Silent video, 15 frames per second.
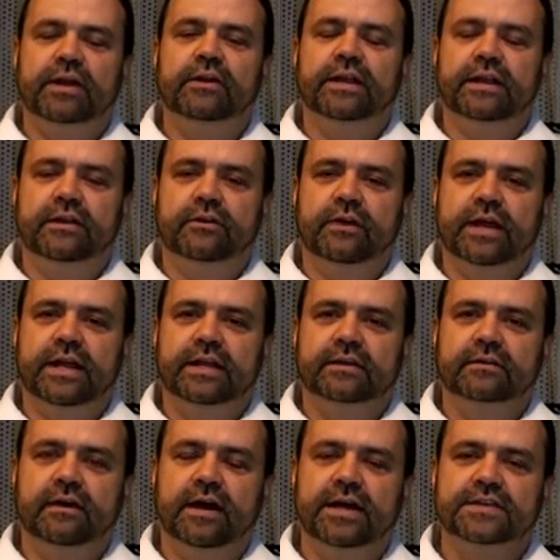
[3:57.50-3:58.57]
better
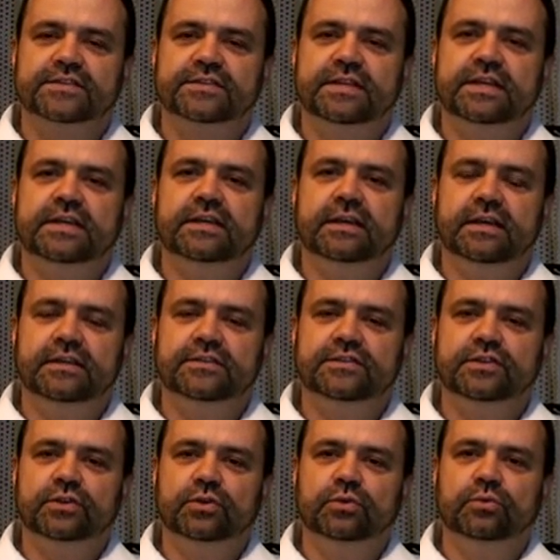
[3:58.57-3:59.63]
integrating ISD
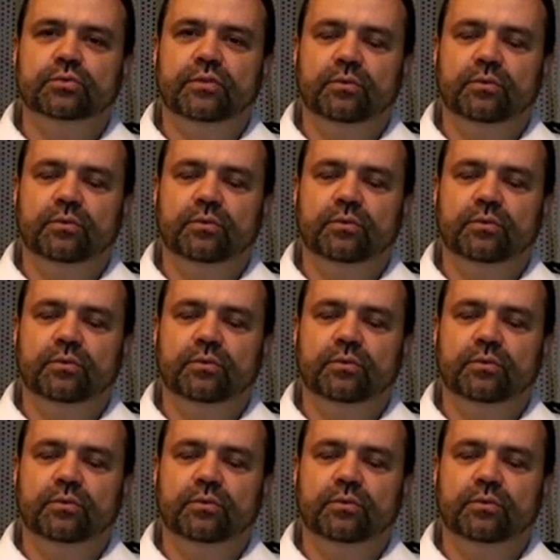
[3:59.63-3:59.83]
into